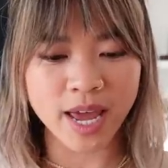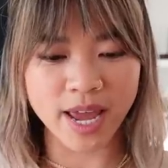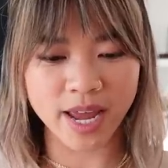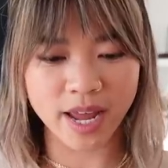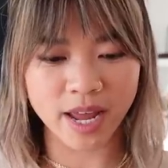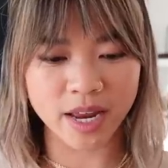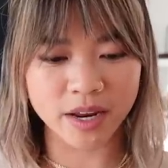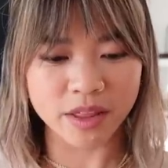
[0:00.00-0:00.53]

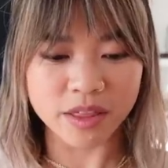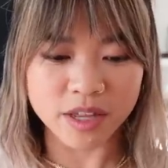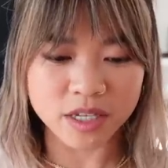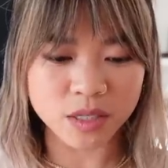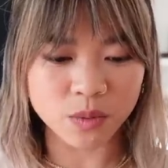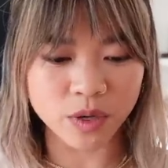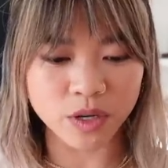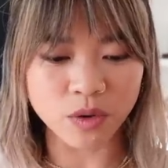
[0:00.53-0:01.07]
and
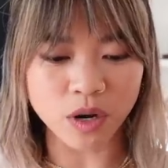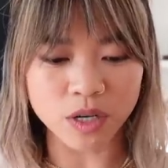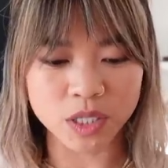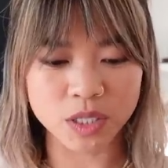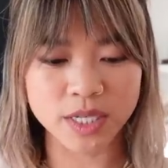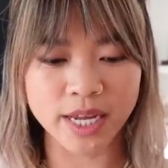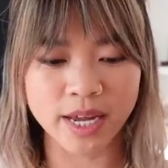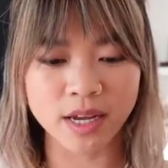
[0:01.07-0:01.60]
this one you
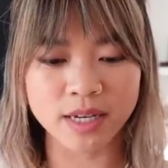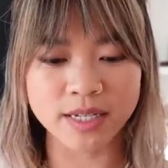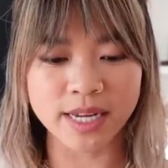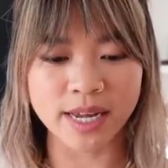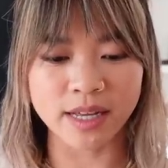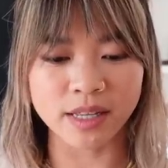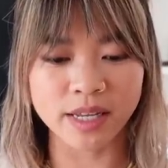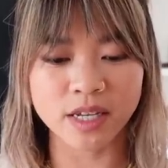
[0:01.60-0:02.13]
also take
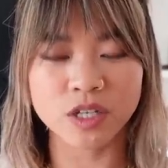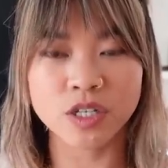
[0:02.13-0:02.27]
daily.